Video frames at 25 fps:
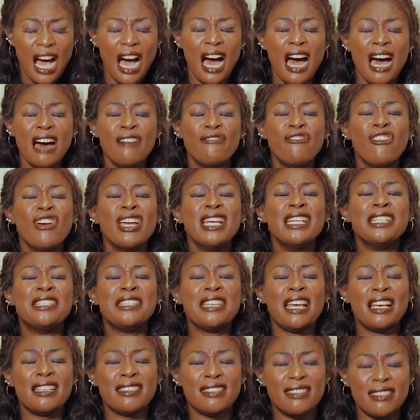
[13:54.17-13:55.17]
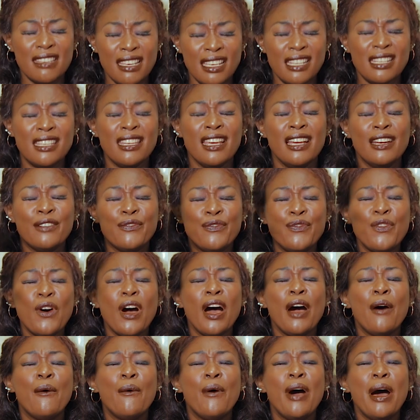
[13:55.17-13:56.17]
Have we interceded for
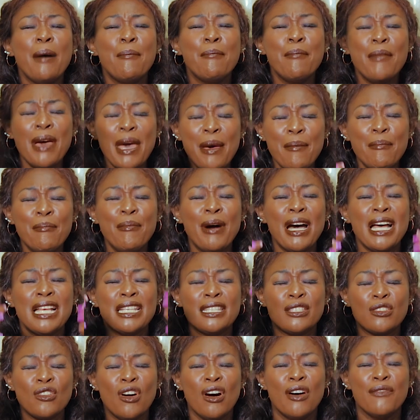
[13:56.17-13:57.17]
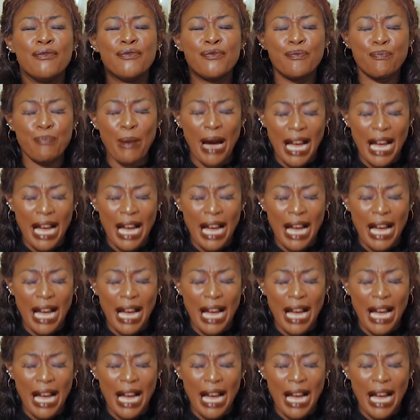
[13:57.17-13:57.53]
our members of